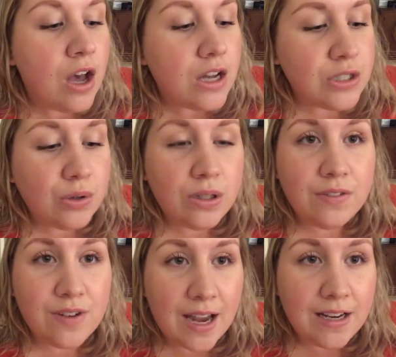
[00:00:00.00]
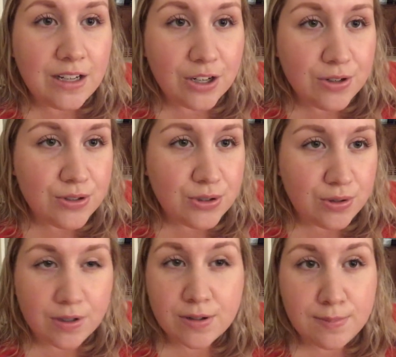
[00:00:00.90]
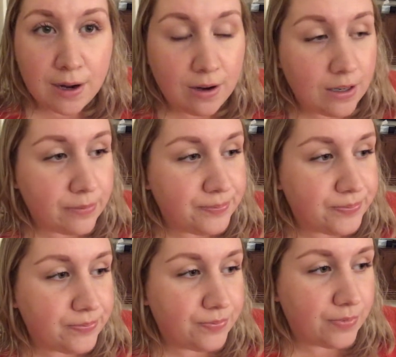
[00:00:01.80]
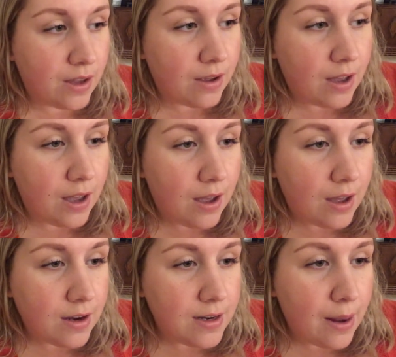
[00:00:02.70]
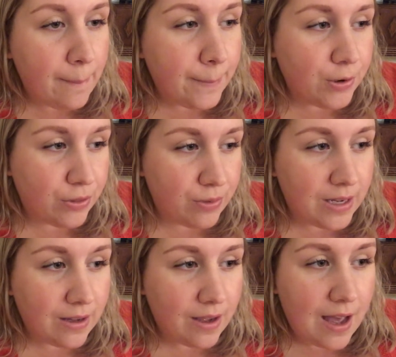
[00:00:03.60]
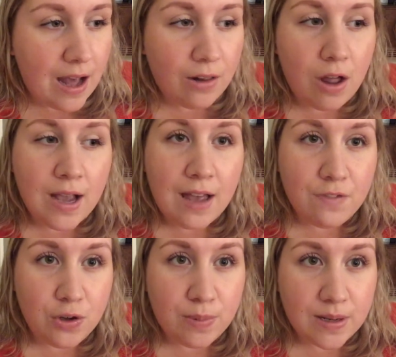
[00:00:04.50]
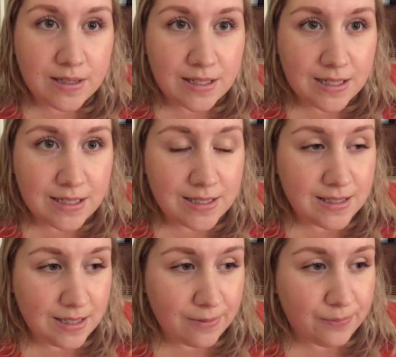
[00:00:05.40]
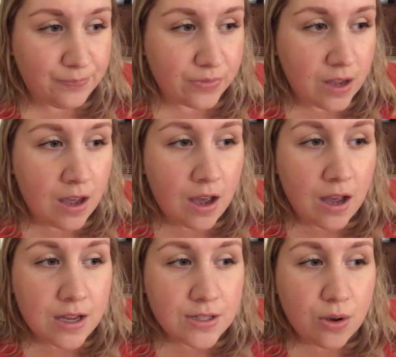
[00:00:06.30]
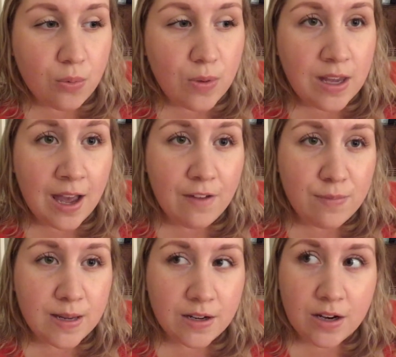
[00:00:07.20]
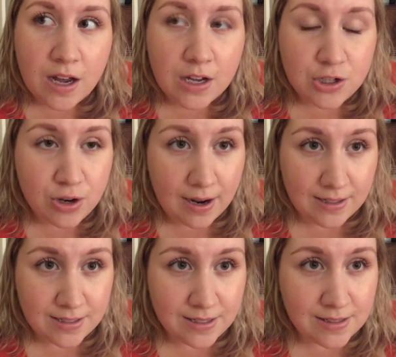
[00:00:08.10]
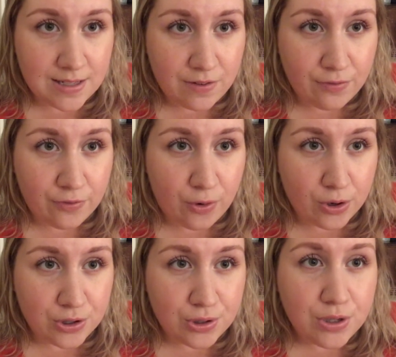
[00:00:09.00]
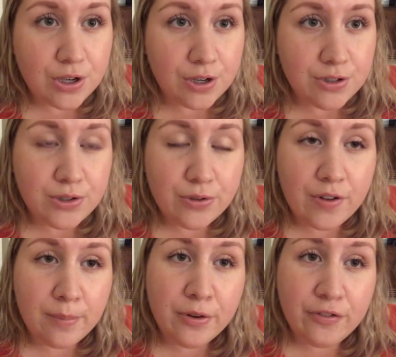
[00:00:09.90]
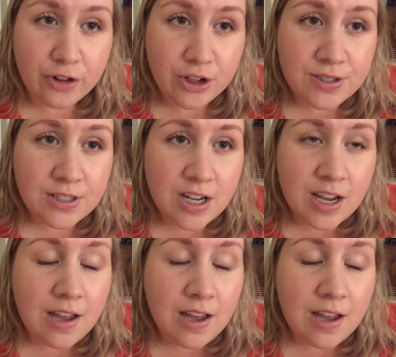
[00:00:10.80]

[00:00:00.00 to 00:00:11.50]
a total of 9 years, 2 years married. Number 3, how long have you been TTC? So we have been trying to conceive for 2 years, November 1st.